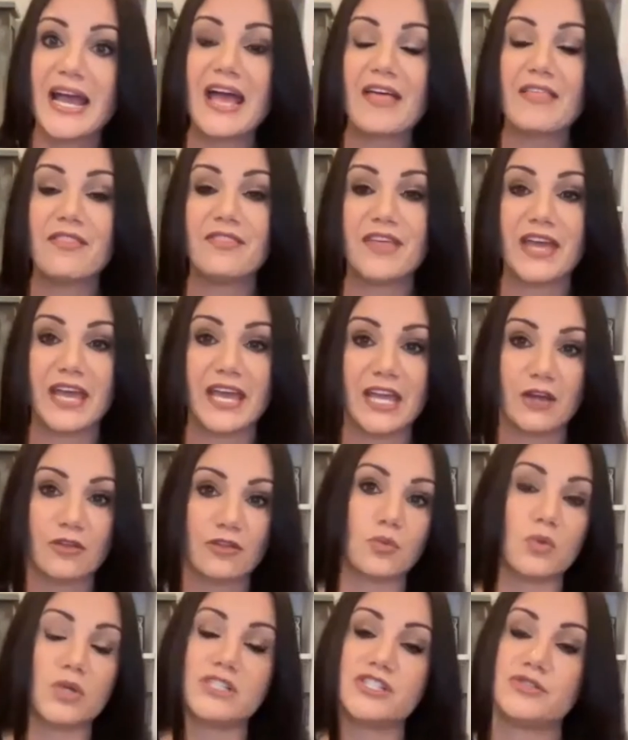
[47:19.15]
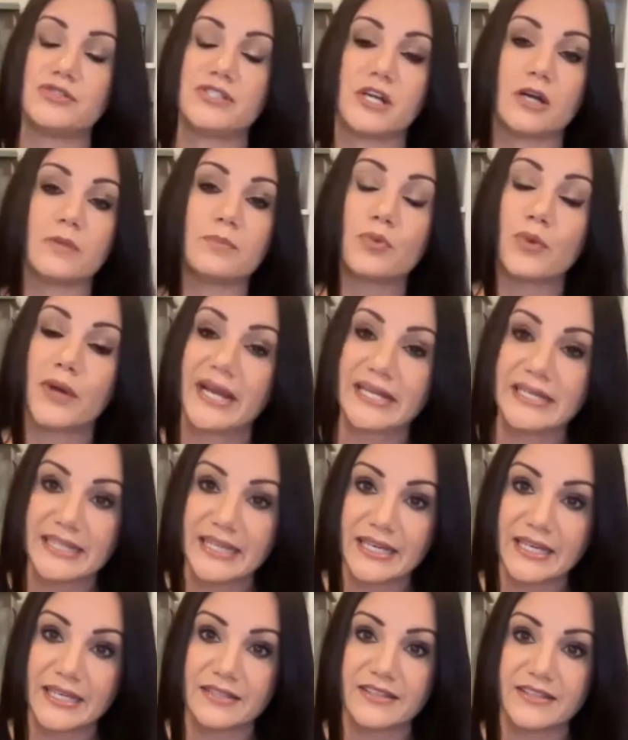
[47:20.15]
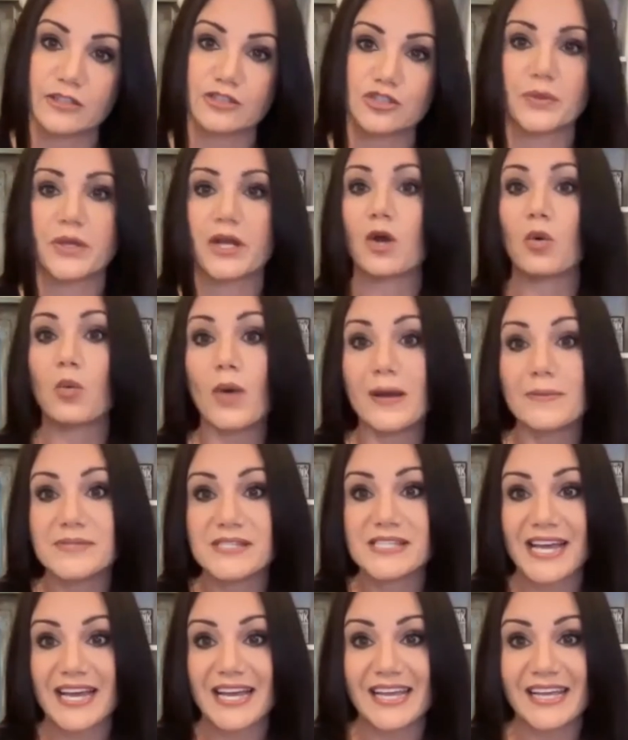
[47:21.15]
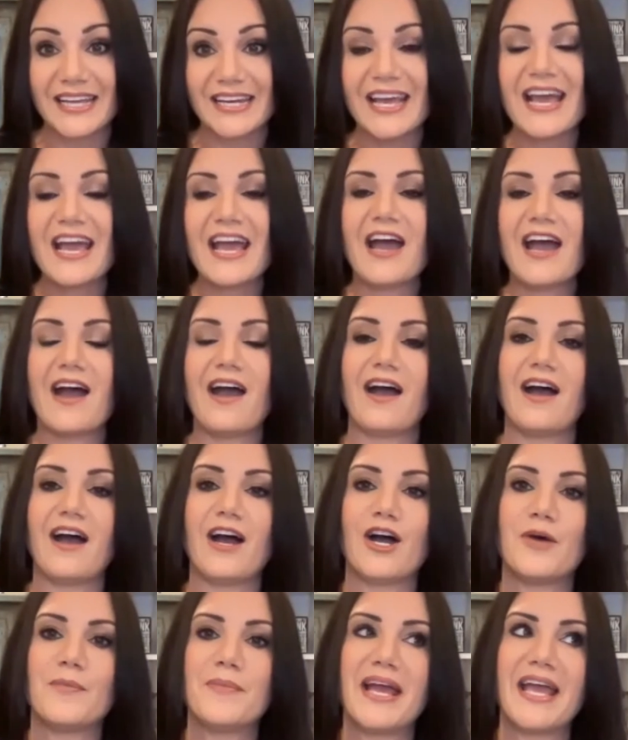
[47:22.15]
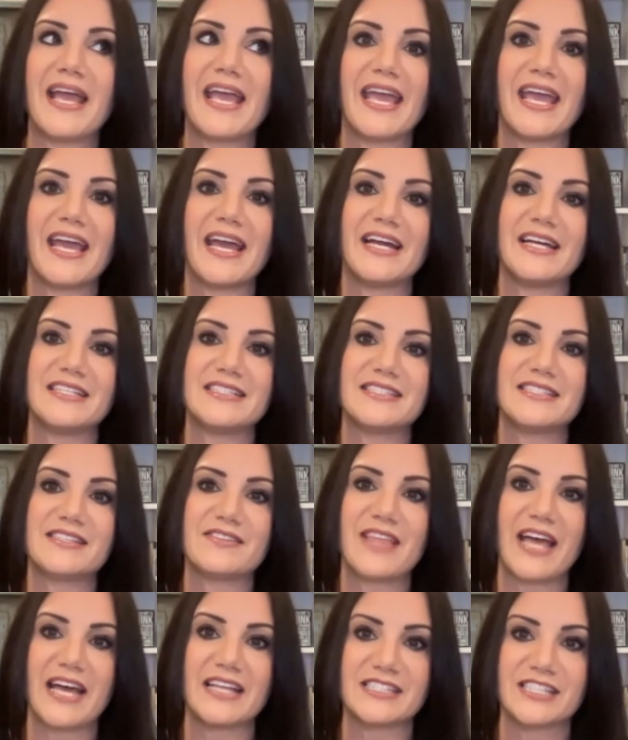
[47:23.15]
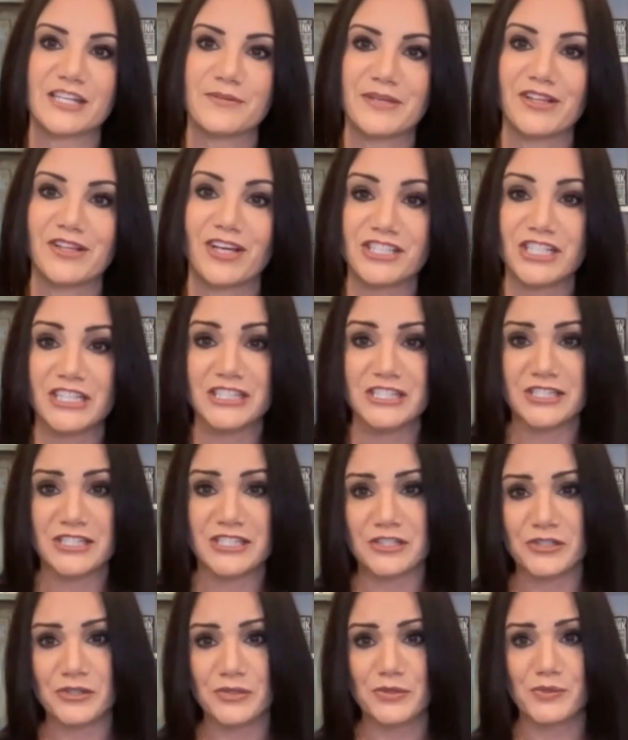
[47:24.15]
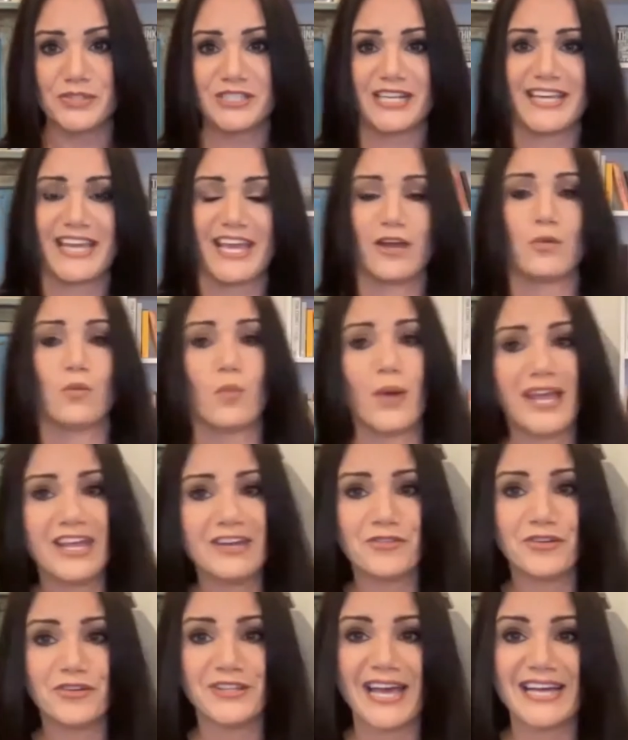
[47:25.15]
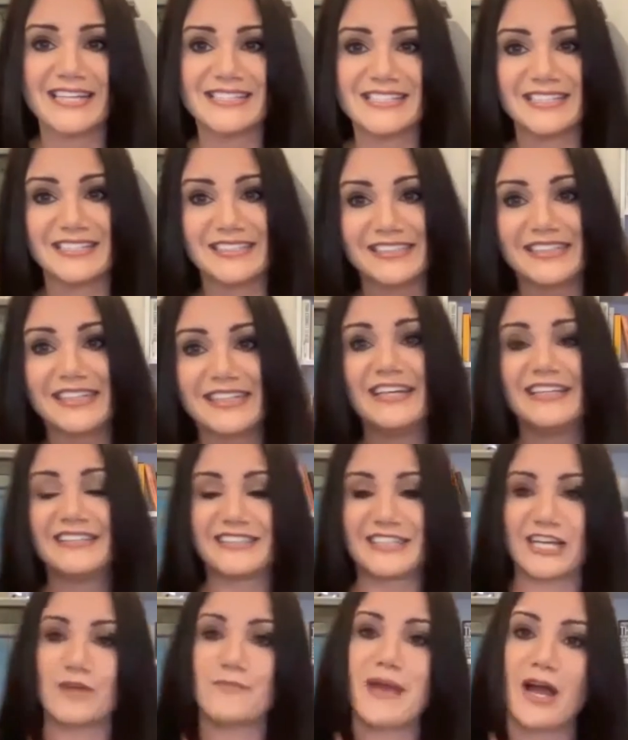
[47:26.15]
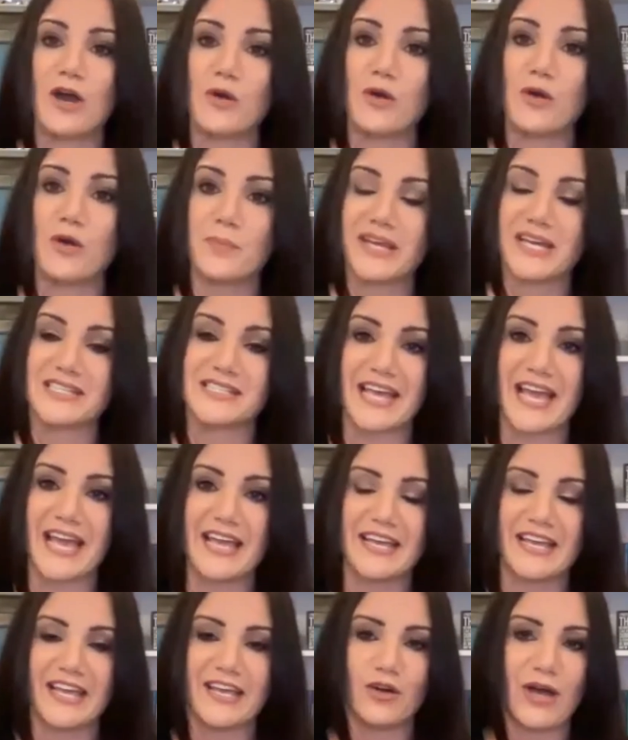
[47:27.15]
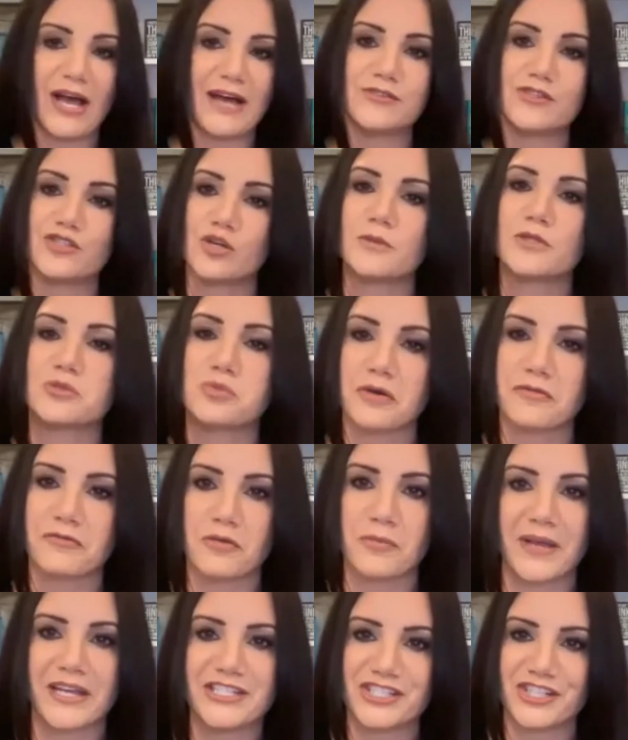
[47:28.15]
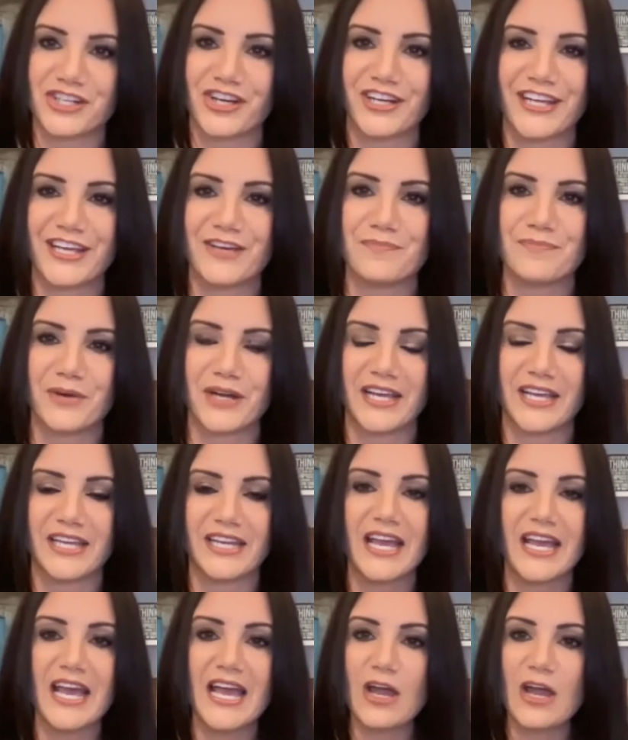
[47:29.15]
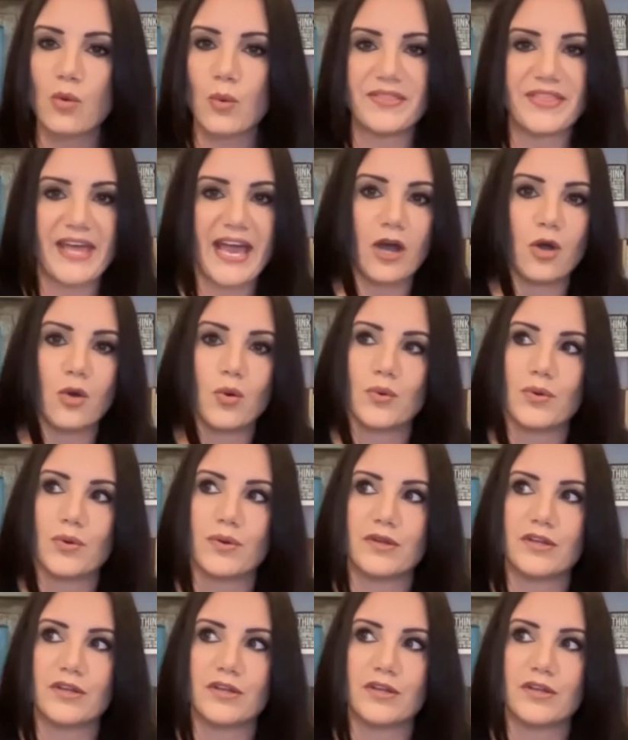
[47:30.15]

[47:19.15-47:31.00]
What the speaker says: They are the ones who did our branding. They're doing our website, and that's going to be launching soon, which I can't wait for that to come out, because it'll have so much more information on it. But without